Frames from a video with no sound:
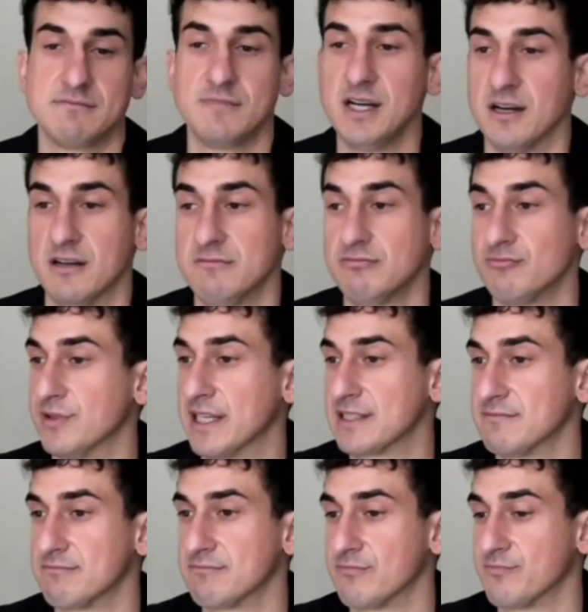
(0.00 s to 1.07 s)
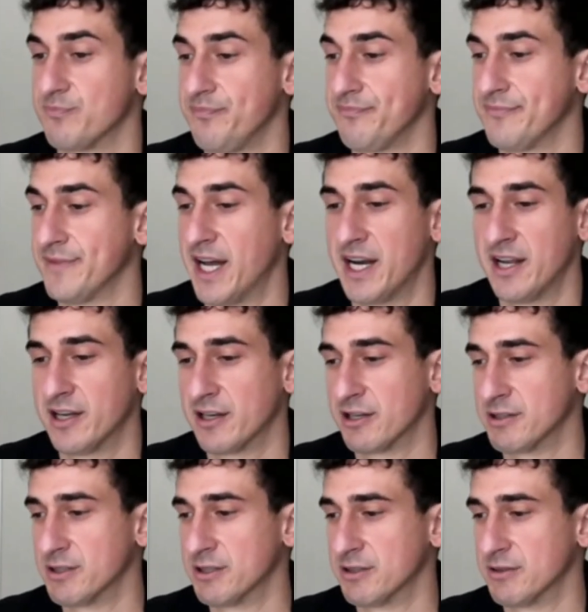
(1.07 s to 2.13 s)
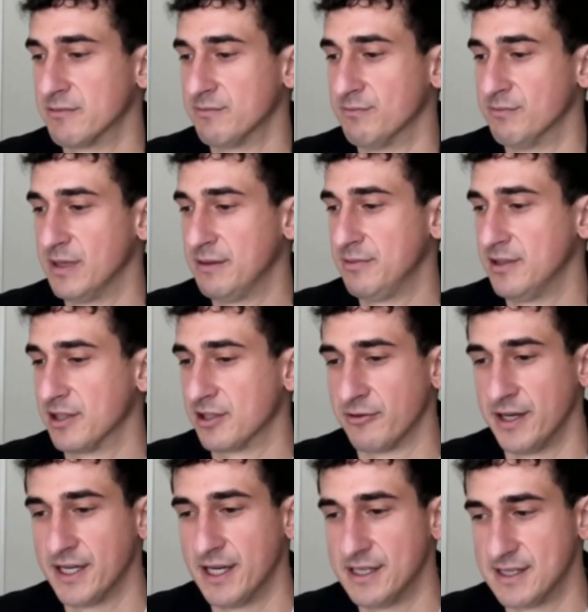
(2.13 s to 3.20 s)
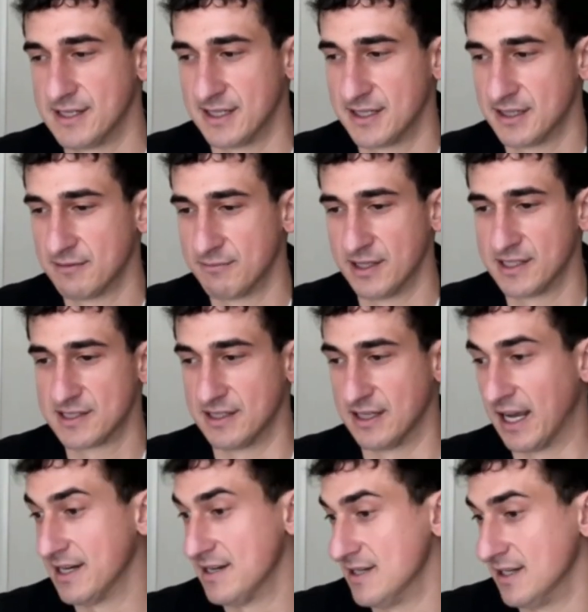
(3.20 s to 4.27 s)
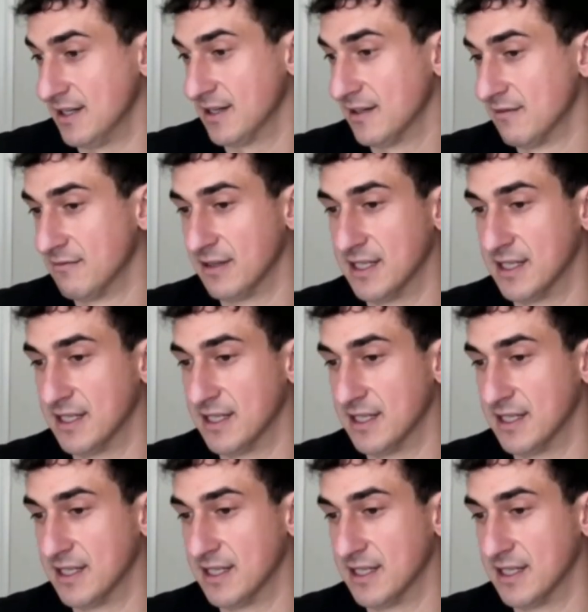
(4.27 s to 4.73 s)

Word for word: I don't know. That's not a, maybe a great idea, but it's an idea.